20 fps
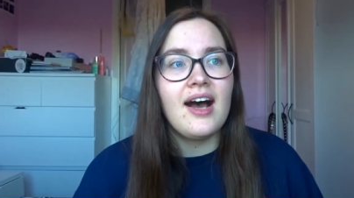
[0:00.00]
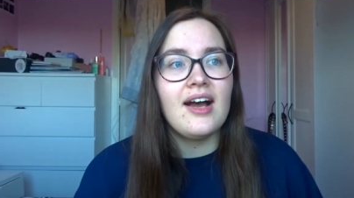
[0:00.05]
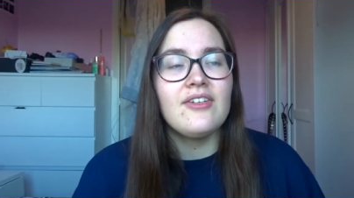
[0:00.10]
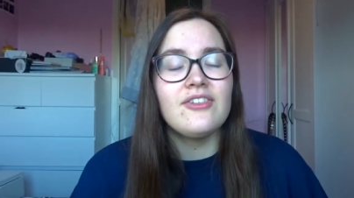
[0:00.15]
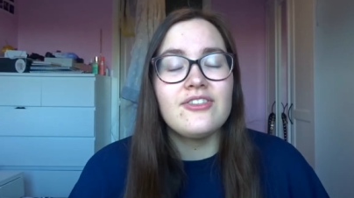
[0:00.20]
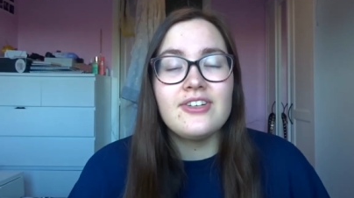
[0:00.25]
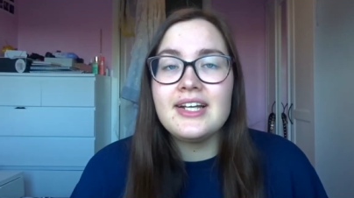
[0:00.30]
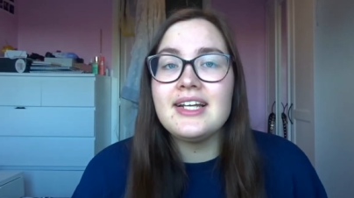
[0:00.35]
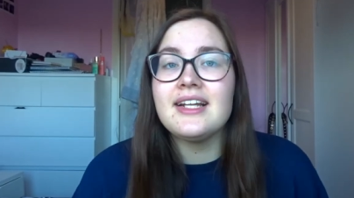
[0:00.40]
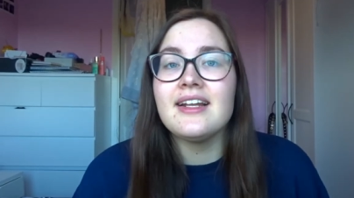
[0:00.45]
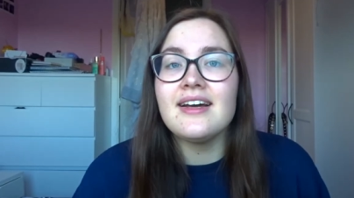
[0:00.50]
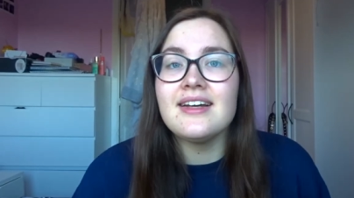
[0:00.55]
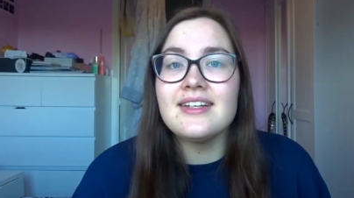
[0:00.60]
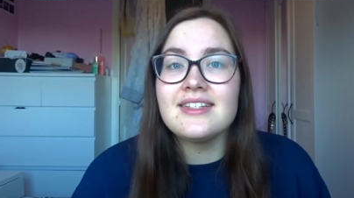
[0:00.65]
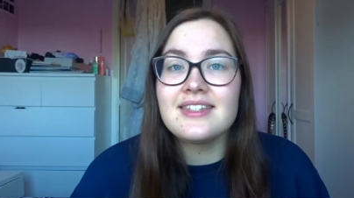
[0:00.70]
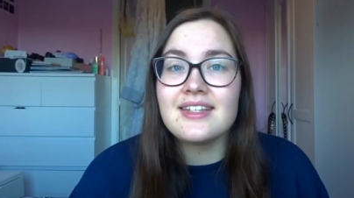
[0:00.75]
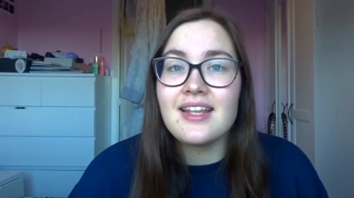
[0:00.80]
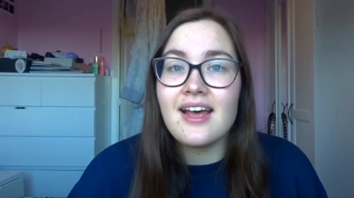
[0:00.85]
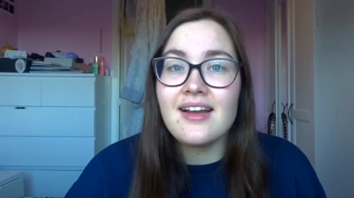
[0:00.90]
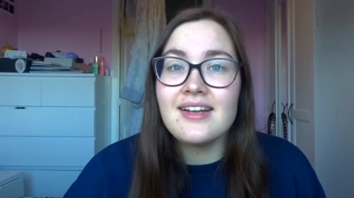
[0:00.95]
I've
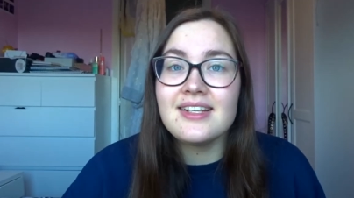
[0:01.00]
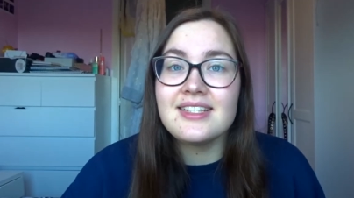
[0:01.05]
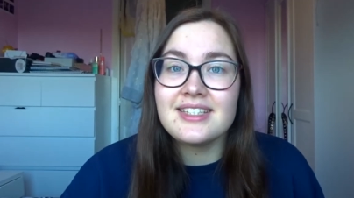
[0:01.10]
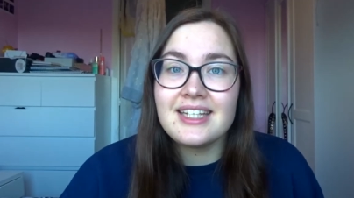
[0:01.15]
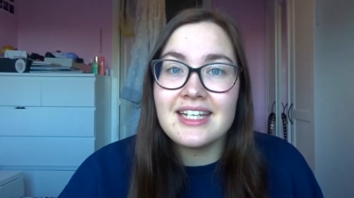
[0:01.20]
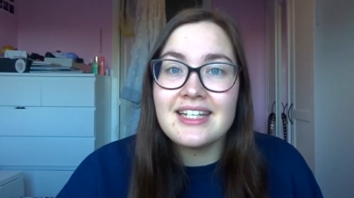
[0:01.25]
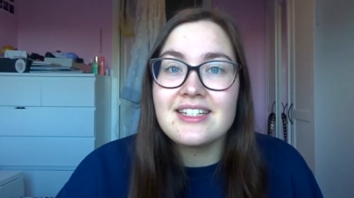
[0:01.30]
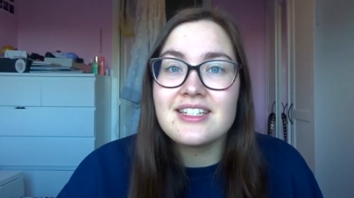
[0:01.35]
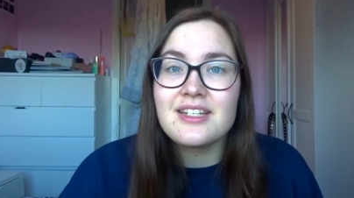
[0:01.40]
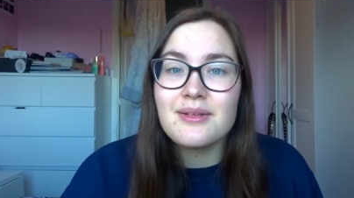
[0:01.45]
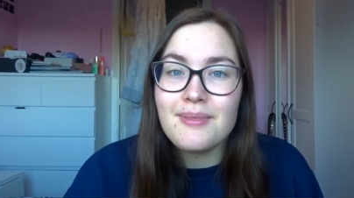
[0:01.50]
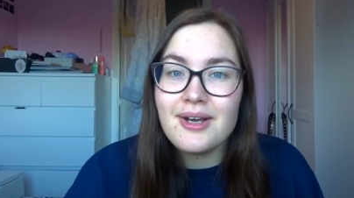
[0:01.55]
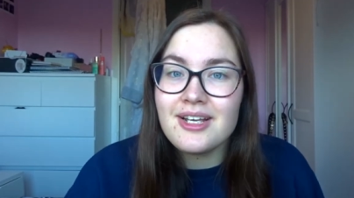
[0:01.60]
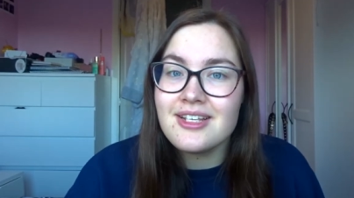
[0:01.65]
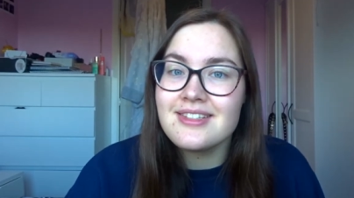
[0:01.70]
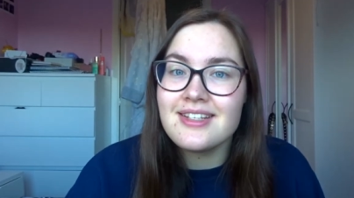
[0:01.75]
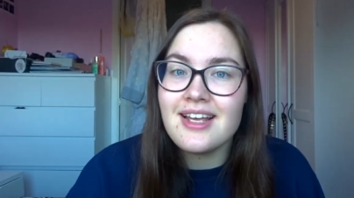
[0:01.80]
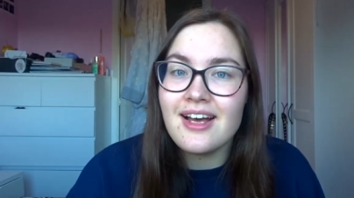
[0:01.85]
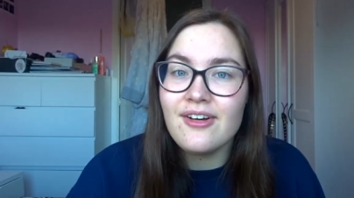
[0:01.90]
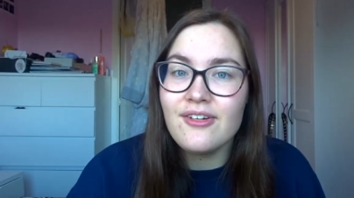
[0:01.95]
realised that I sing to
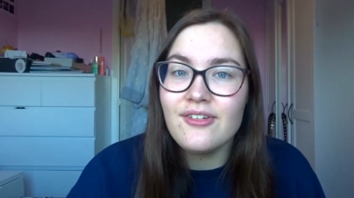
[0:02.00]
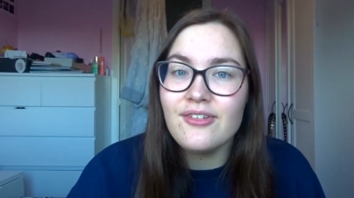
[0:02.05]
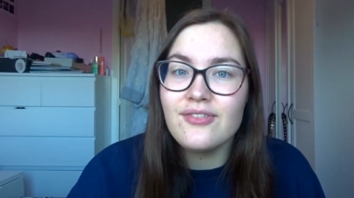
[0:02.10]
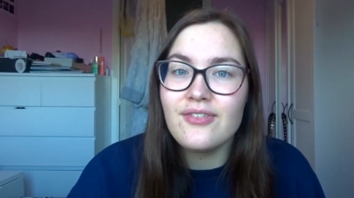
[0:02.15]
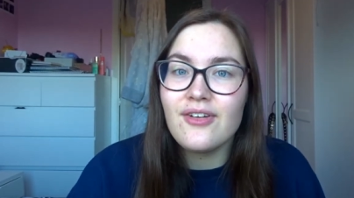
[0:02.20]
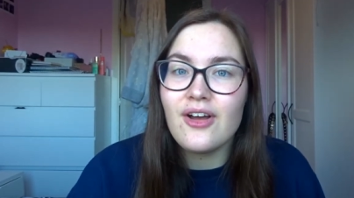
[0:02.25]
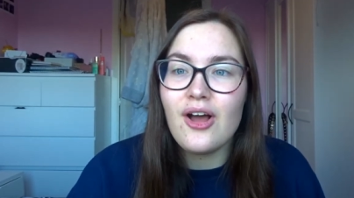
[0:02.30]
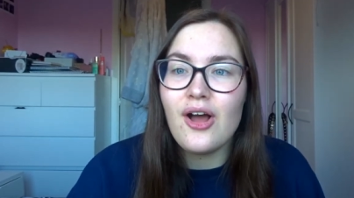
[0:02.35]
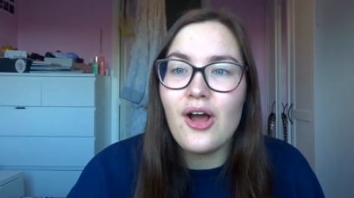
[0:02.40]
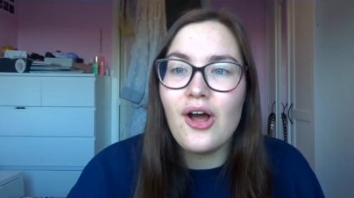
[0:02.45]
myself